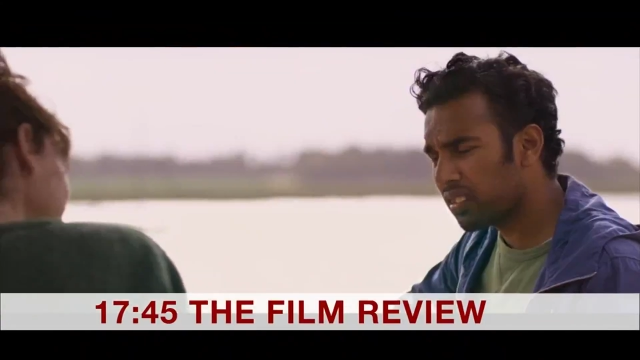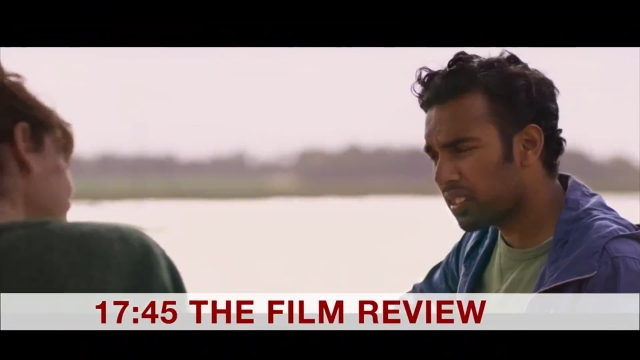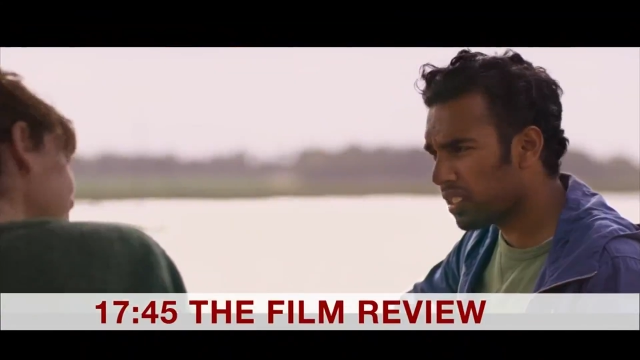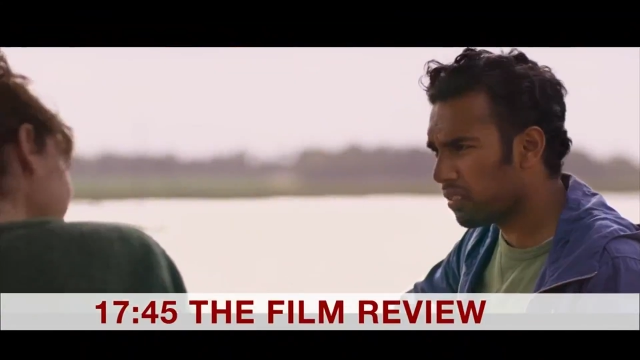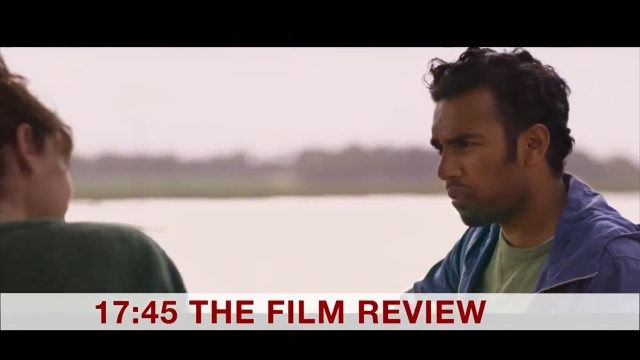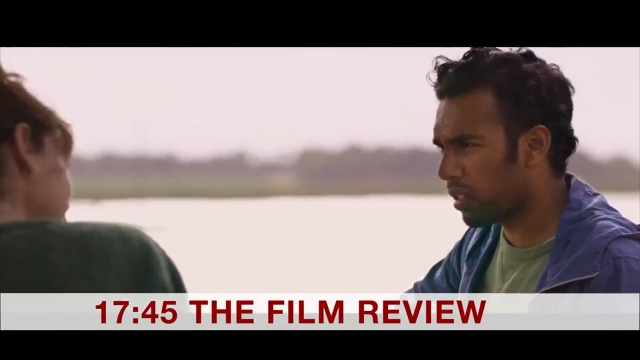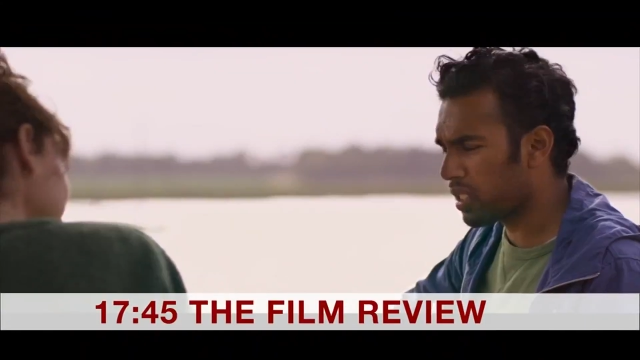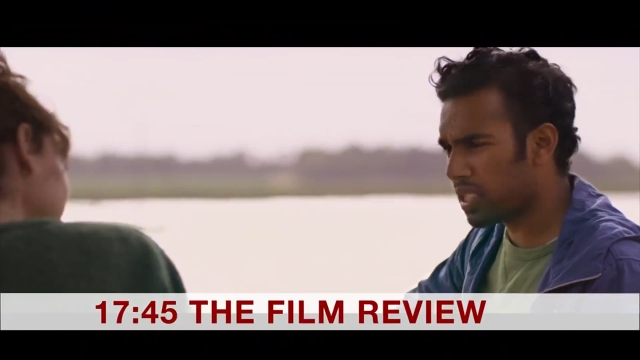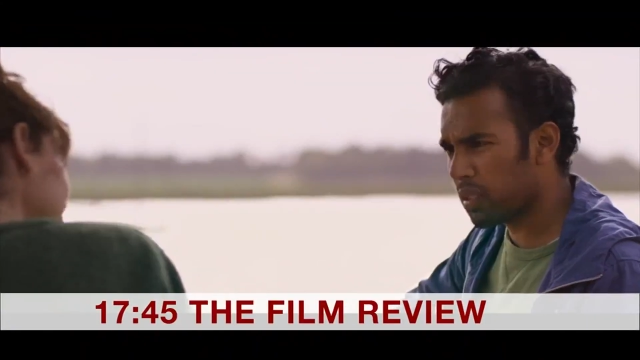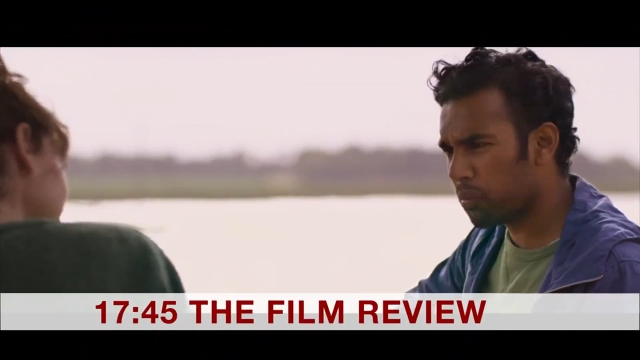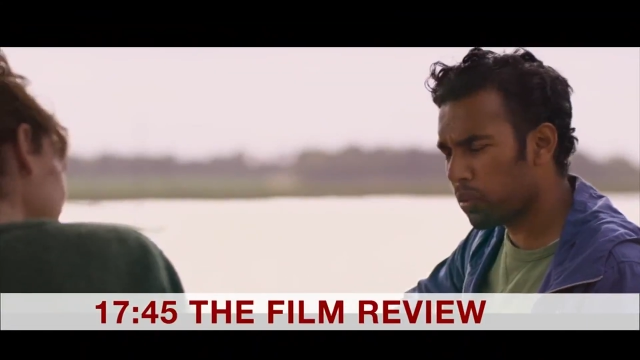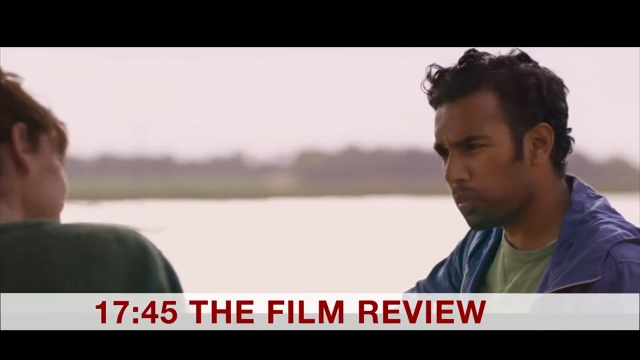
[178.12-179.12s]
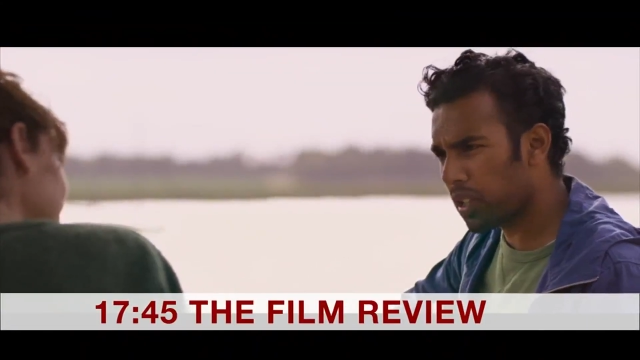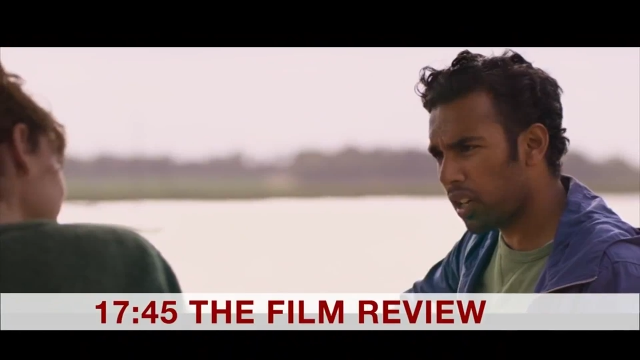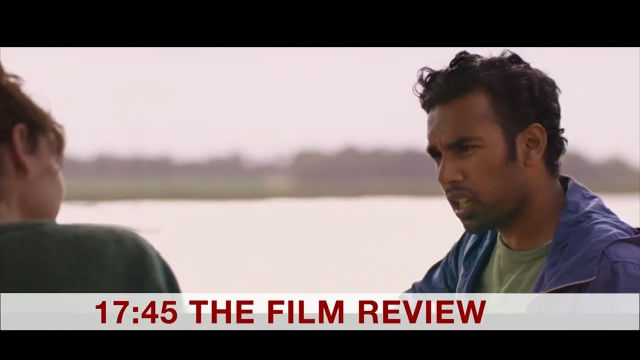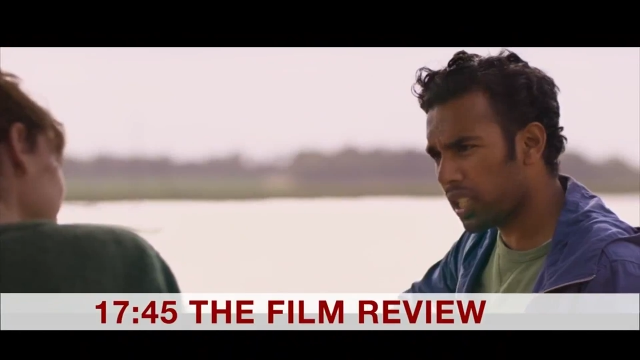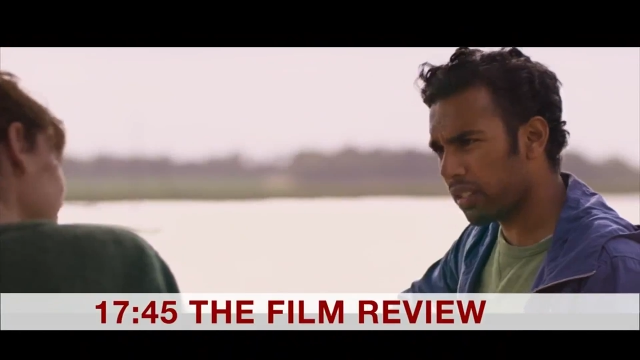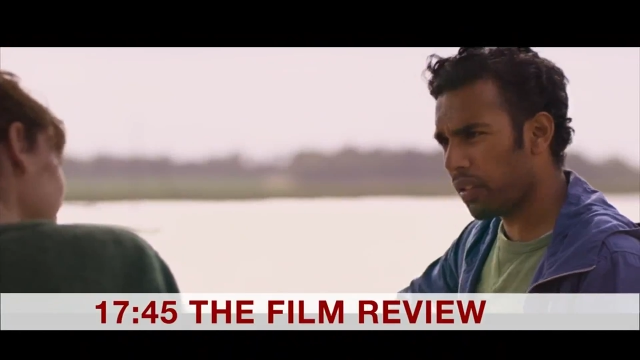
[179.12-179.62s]
I didn't write it. Paul
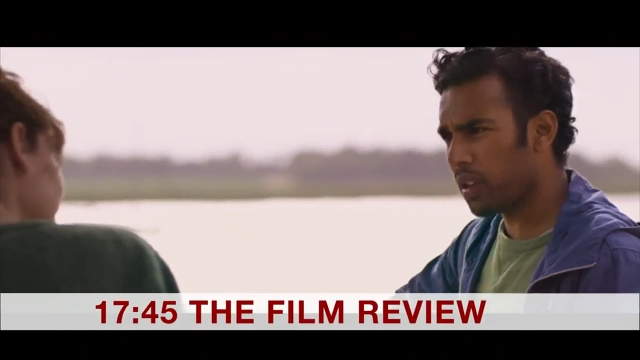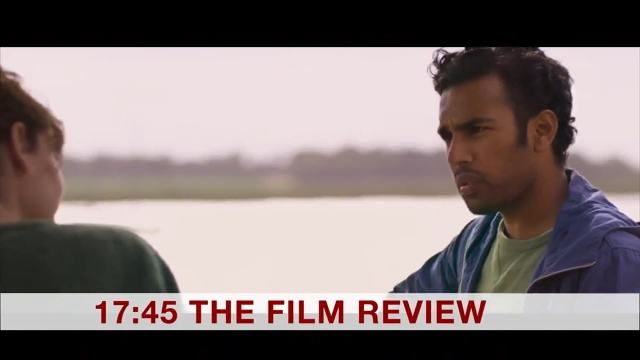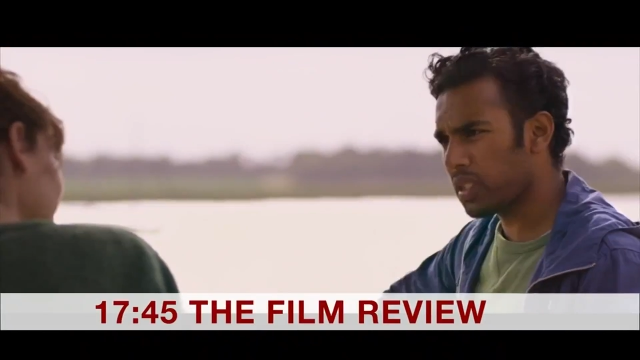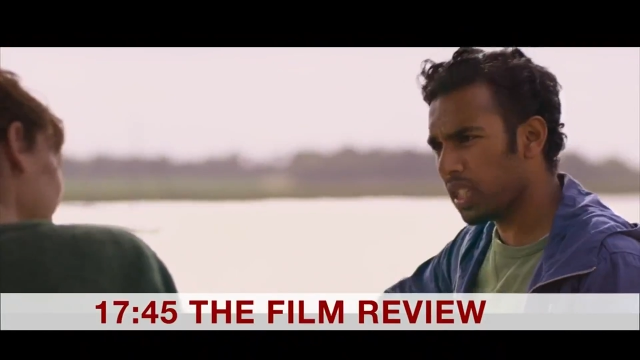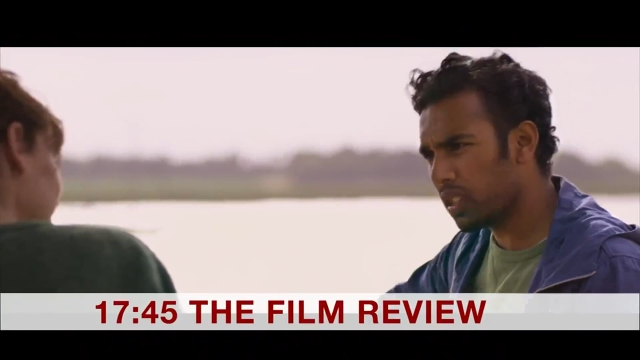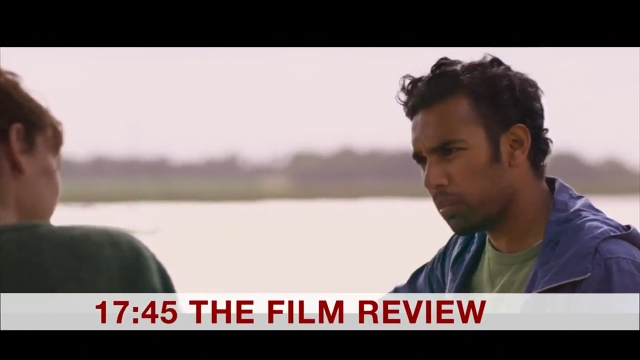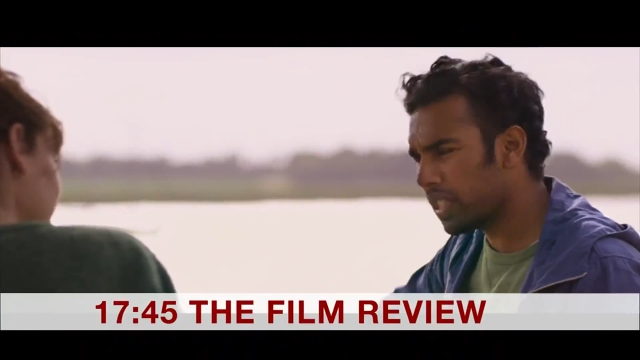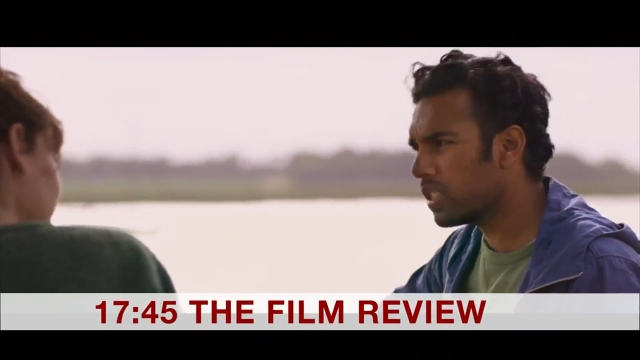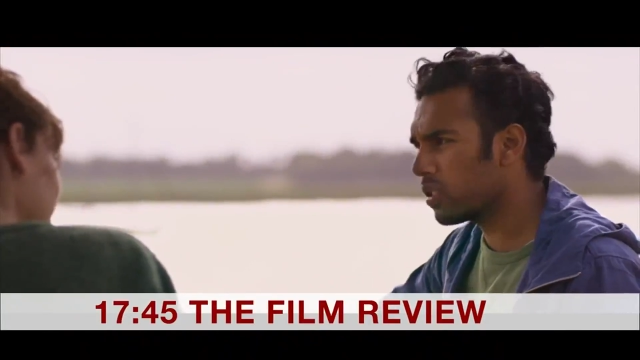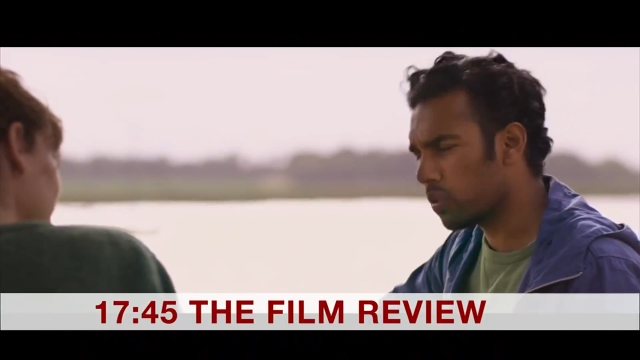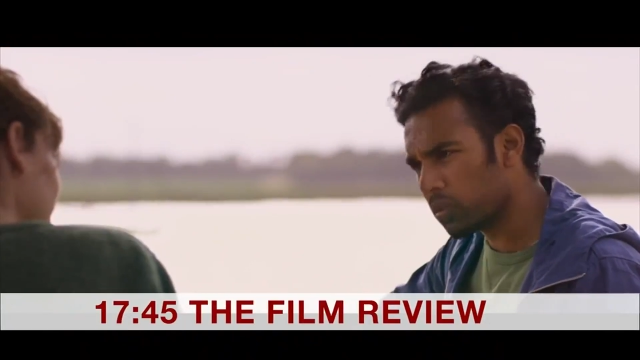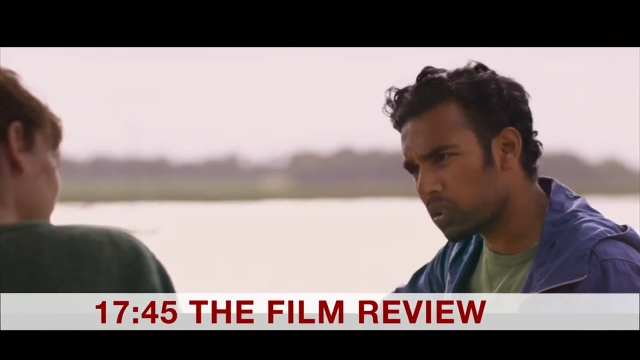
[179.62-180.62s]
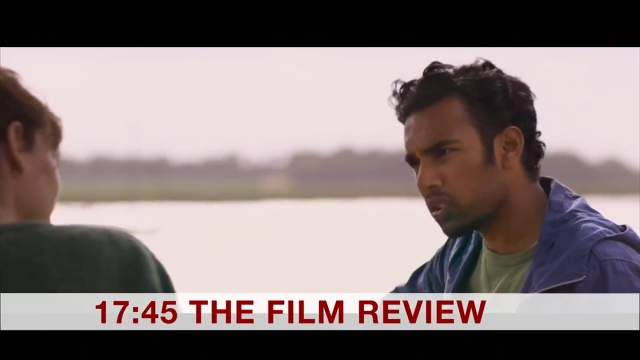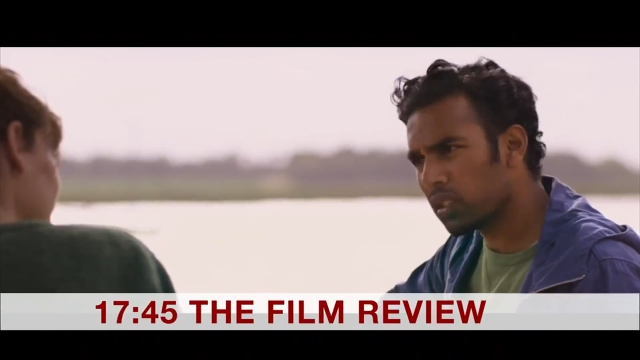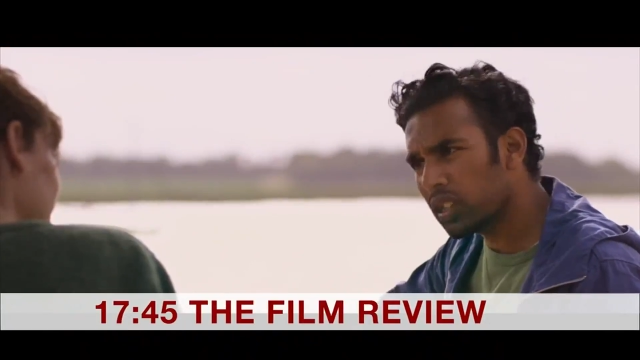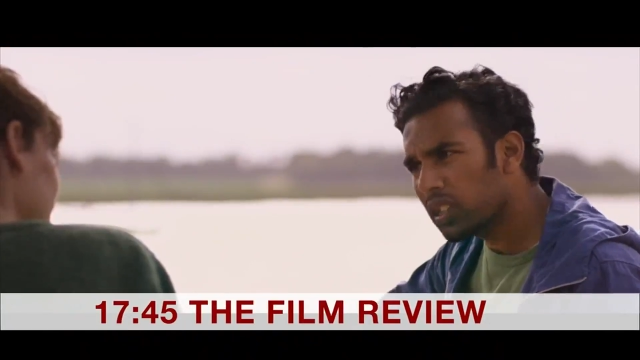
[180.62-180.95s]
McCartney wrote it. The Beatles.